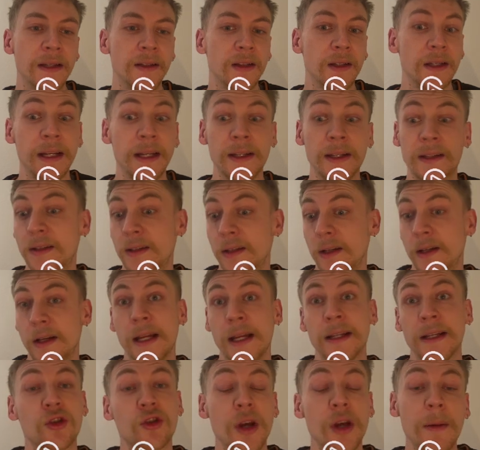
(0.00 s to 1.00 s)

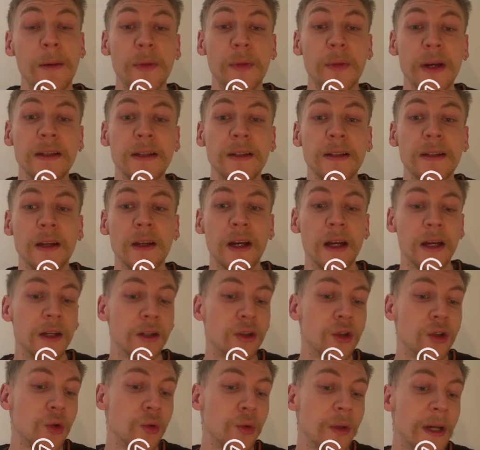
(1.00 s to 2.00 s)
let's jump in
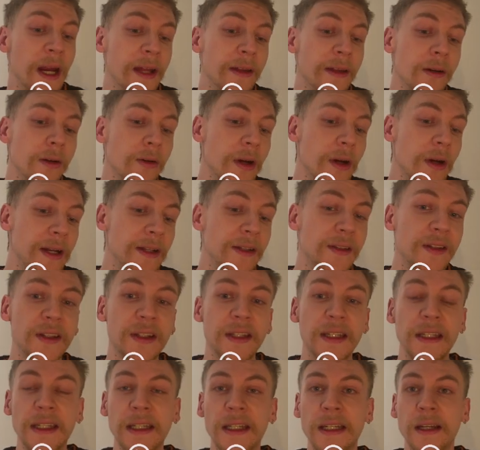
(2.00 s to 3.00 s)
together and
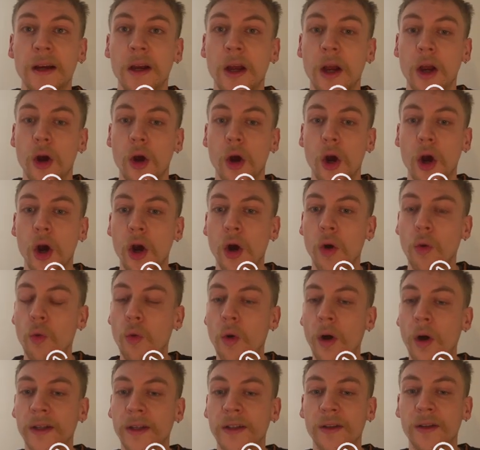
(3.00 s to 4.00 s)
see
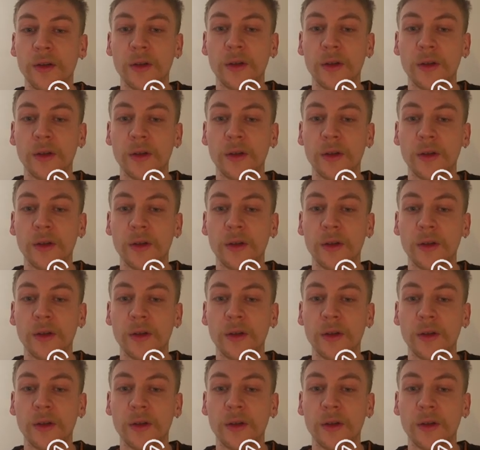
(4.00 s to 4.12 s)
what